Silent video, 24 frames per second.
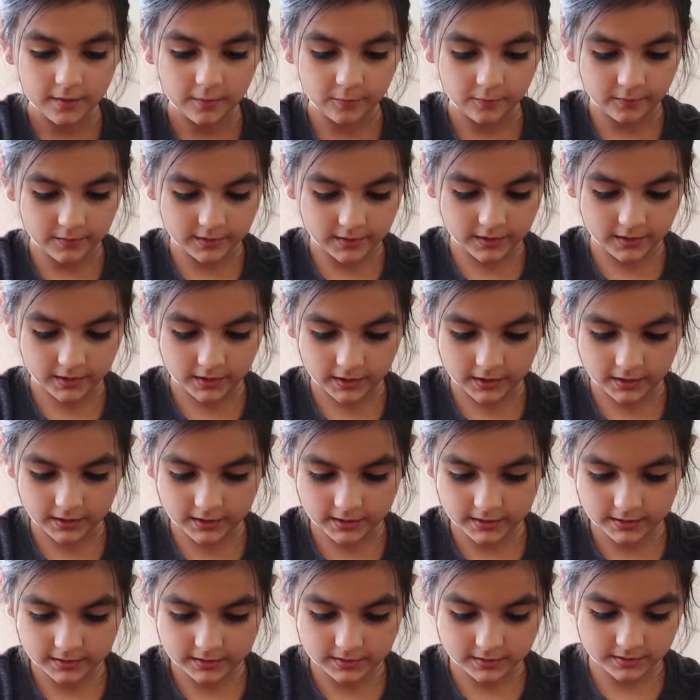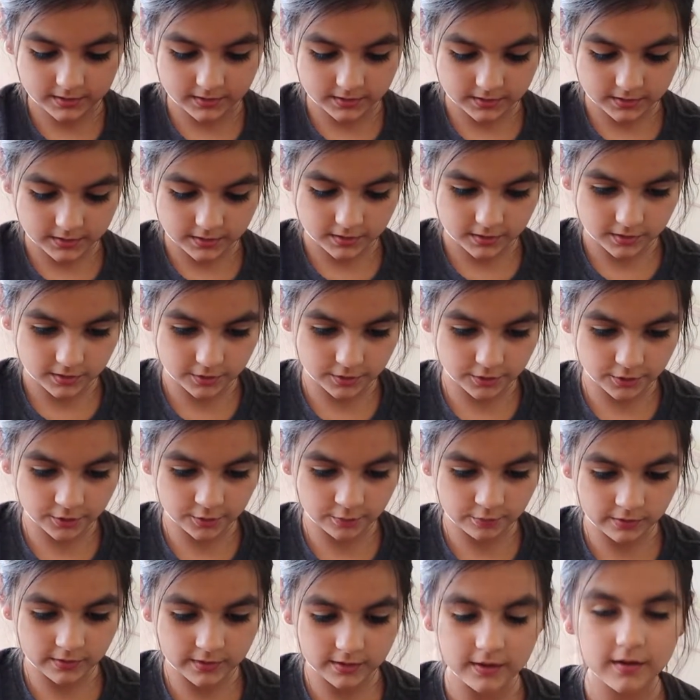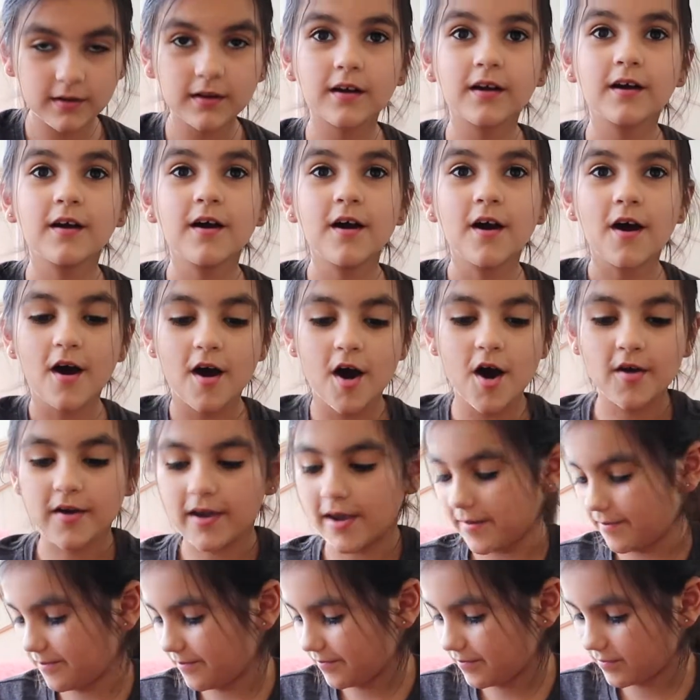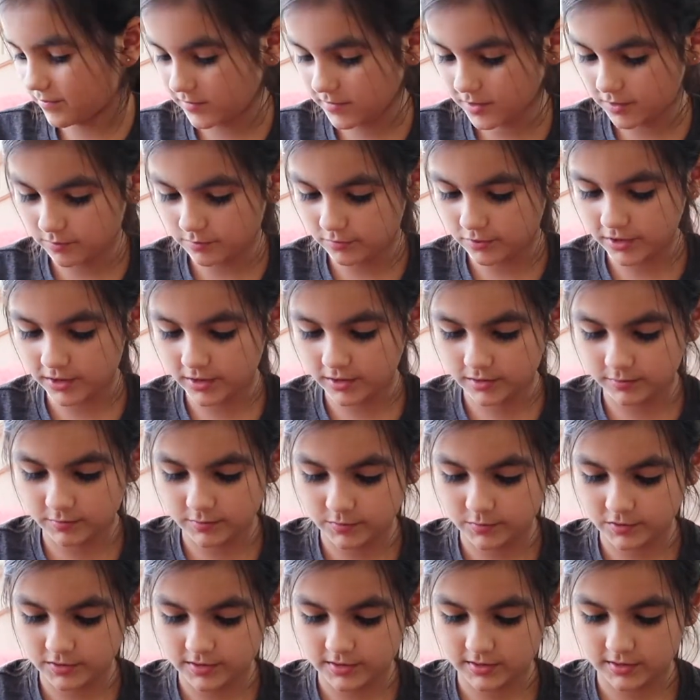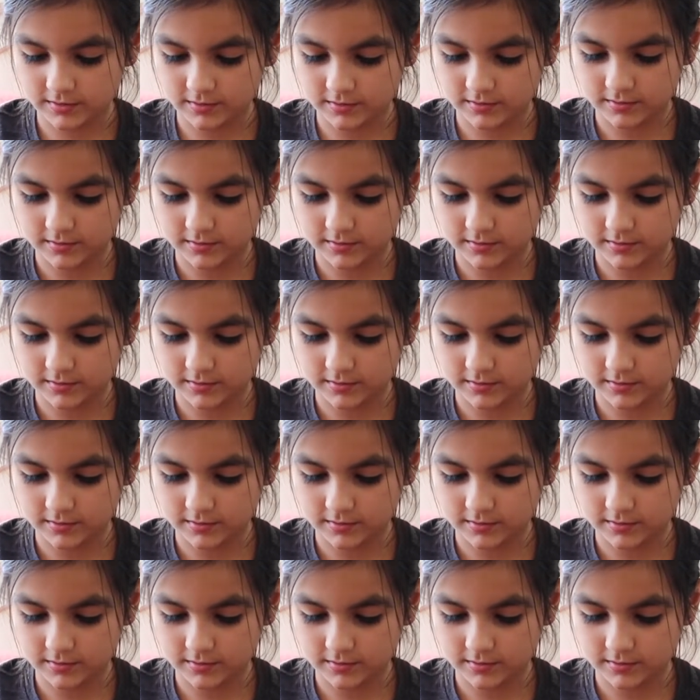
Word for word: We got two. Okay. Uh, we got one more thing.